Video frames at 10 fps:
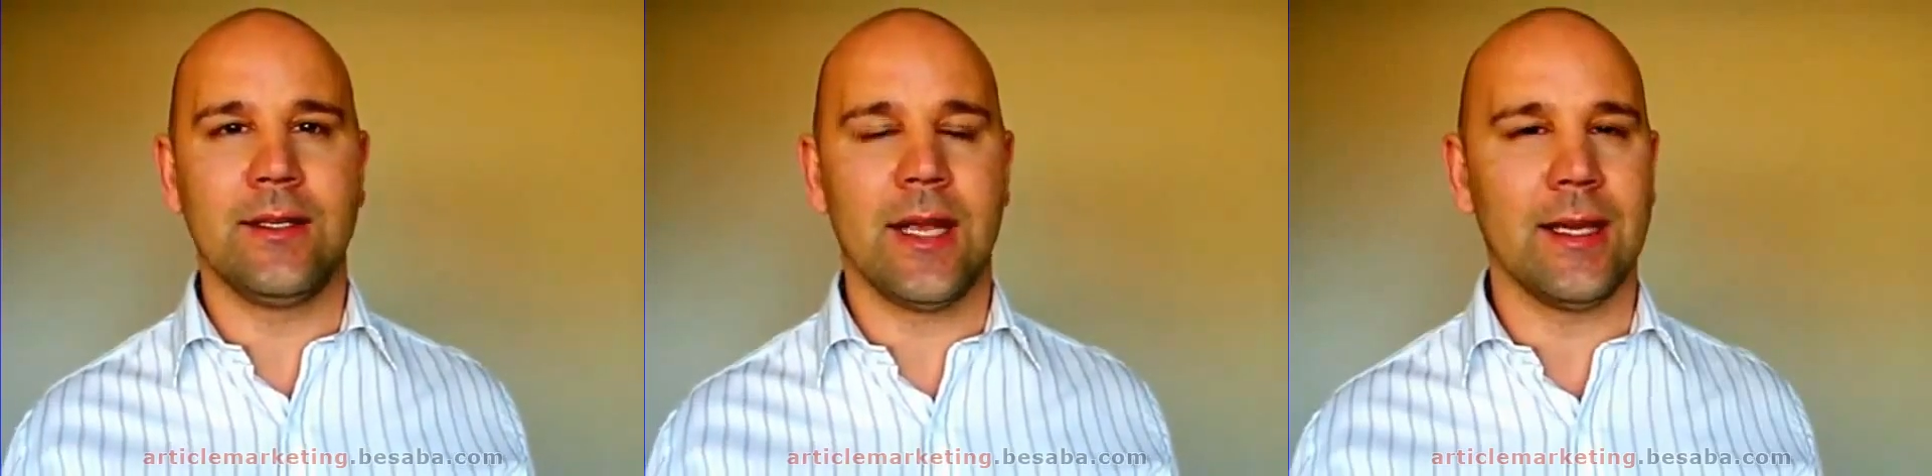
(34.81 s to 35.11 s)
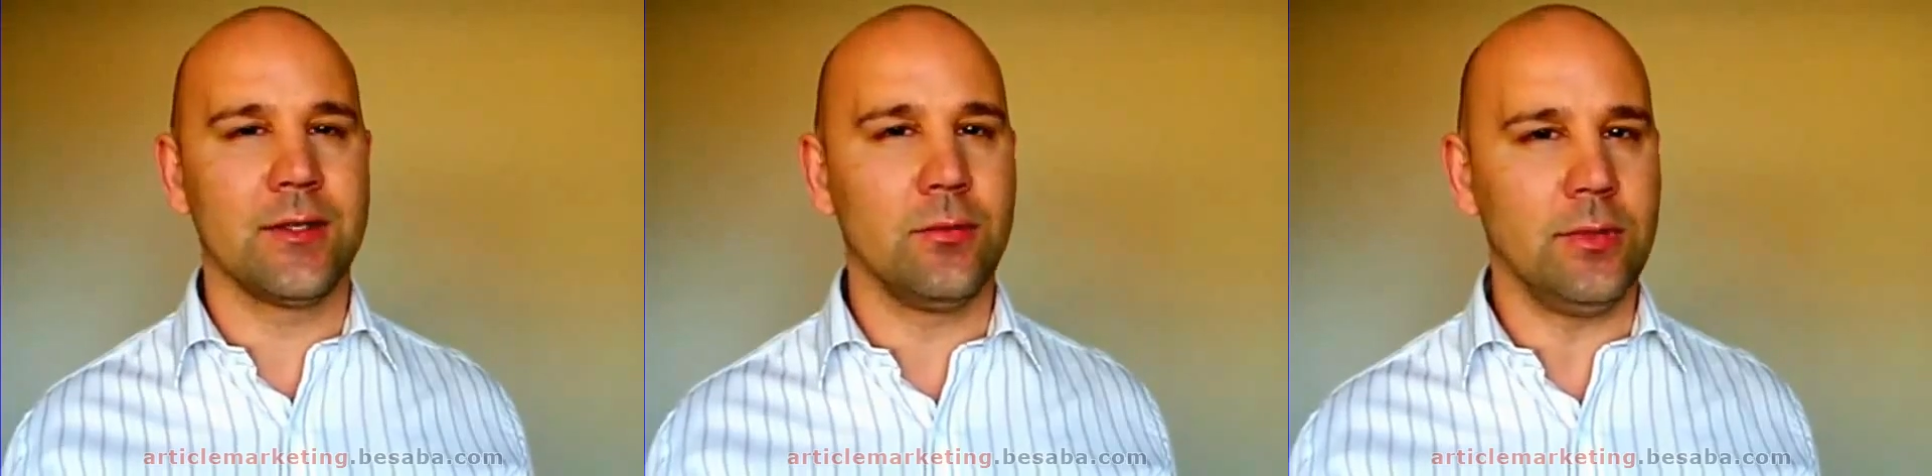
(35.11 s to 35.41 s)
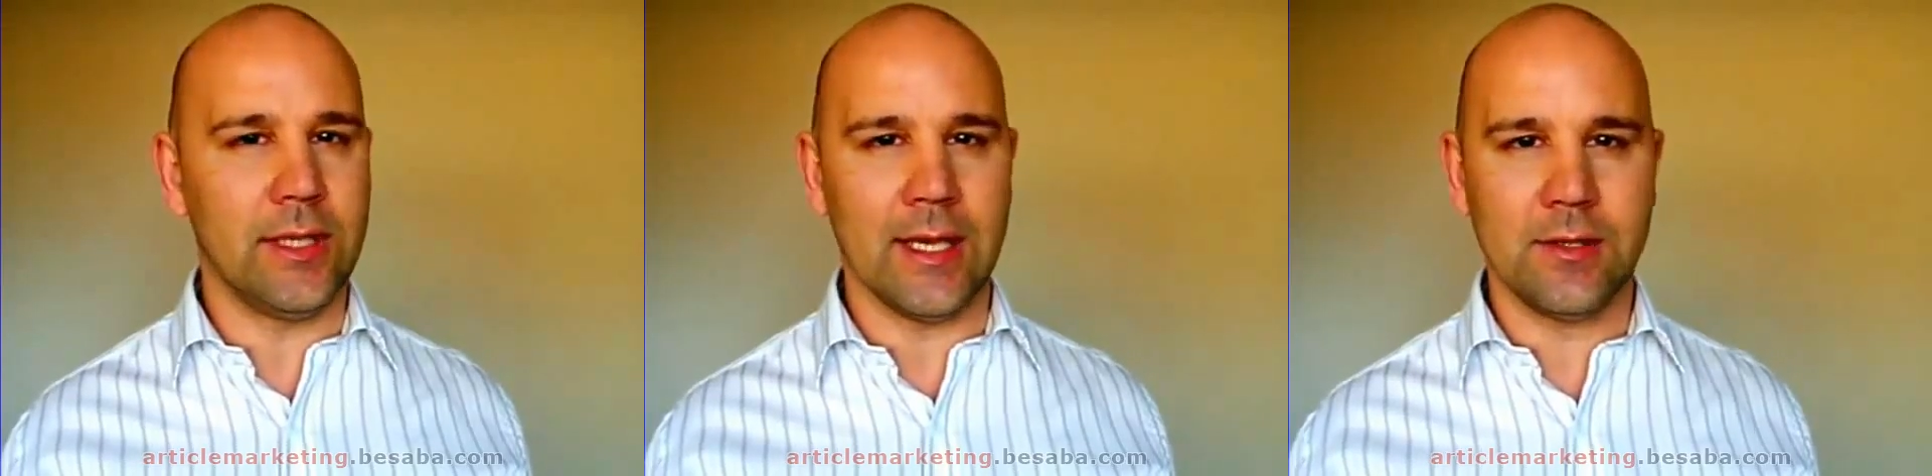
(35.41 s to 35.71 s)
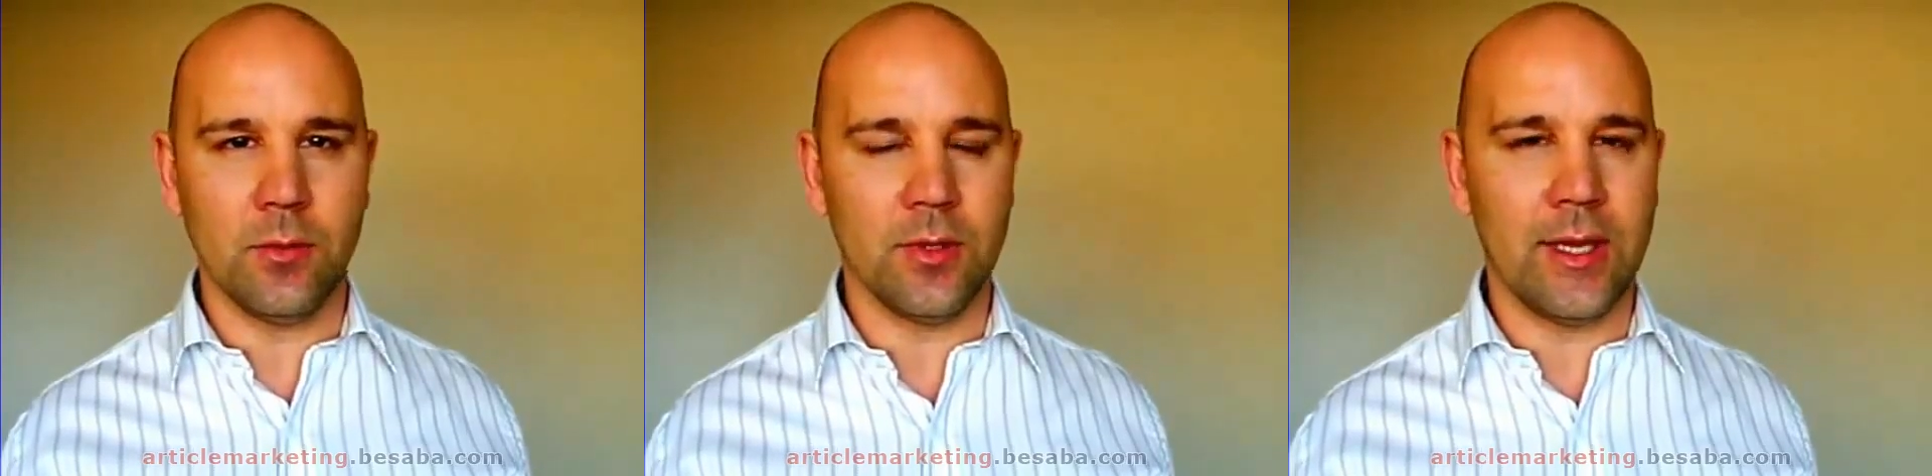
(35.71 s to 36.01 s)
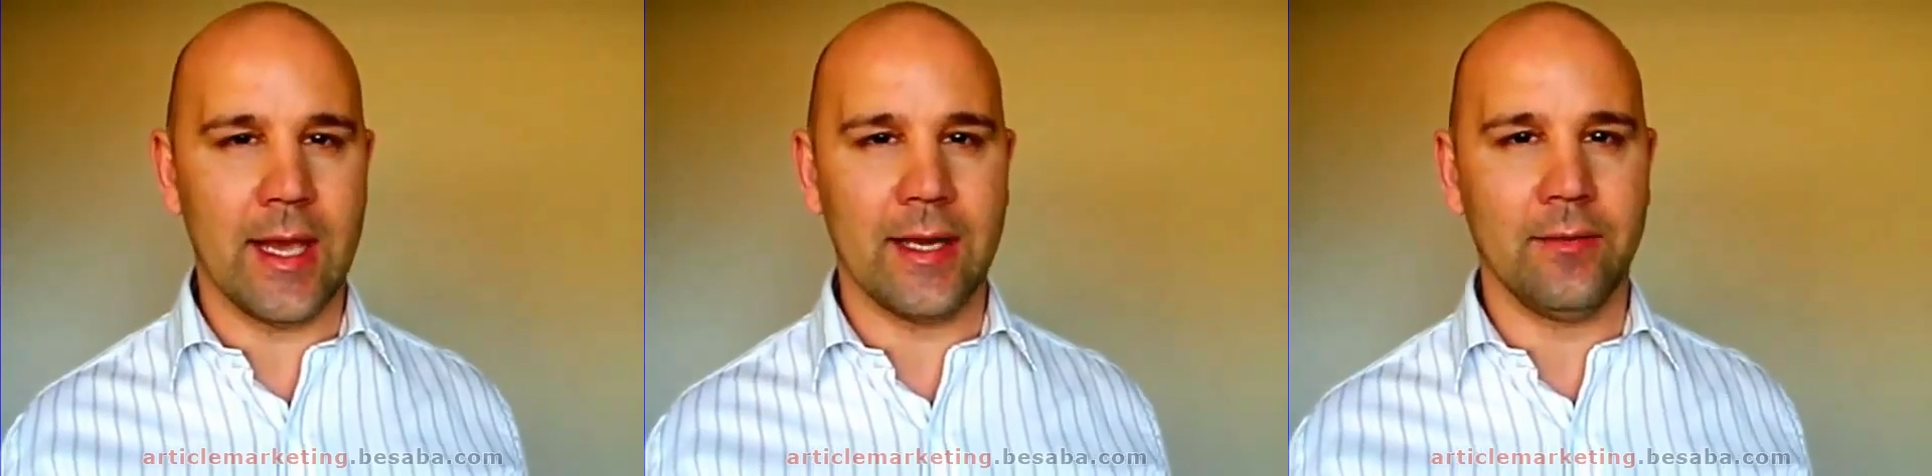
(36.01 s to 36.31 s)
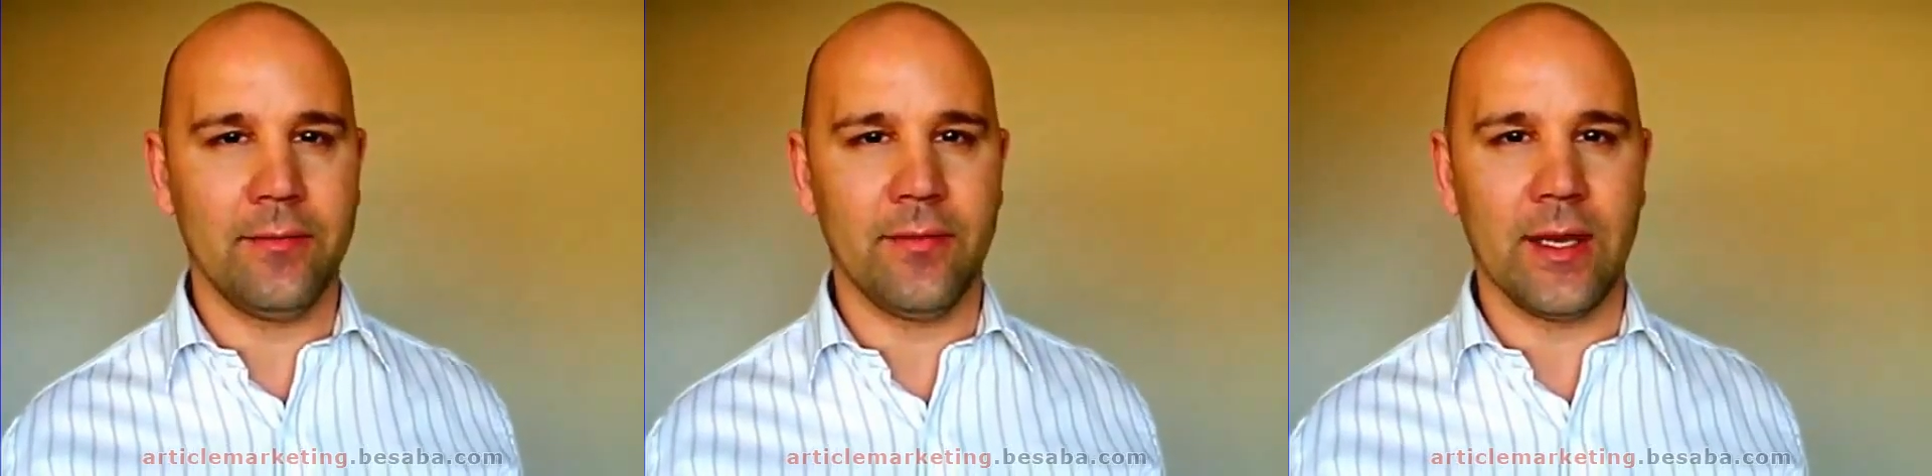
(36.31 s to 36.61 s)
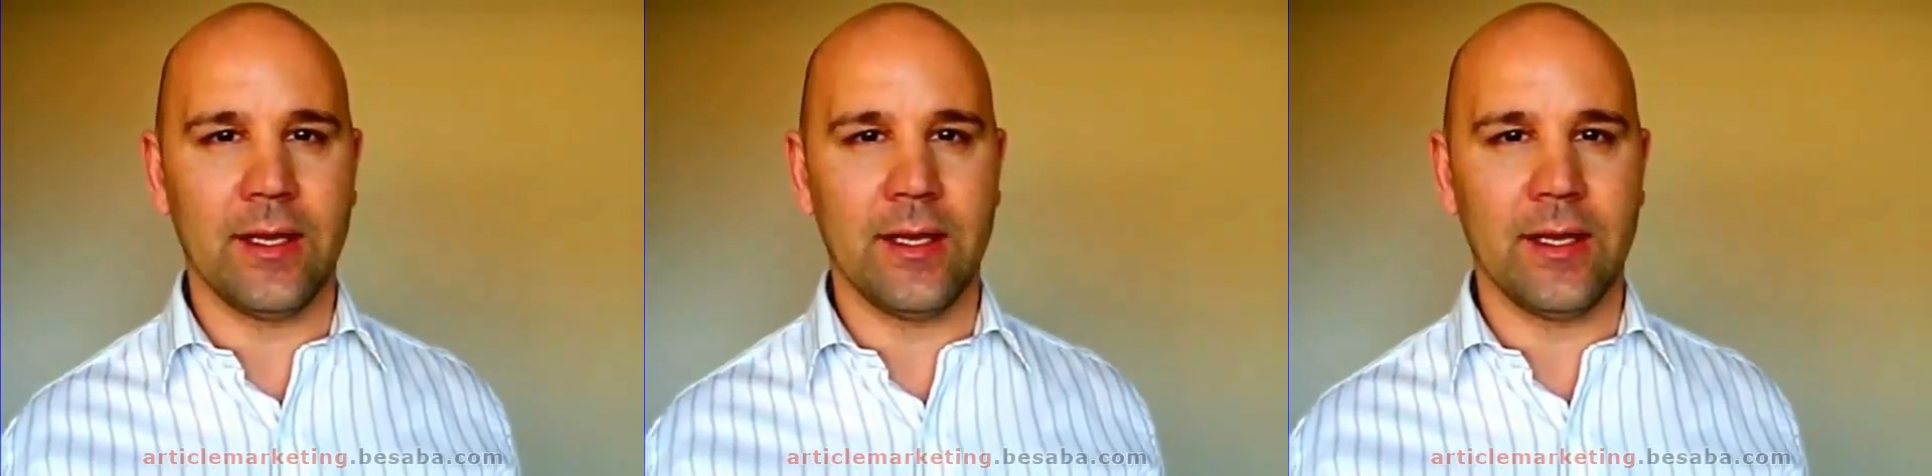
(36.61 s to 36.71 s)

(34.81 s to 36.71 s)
it takes all the guesswork out of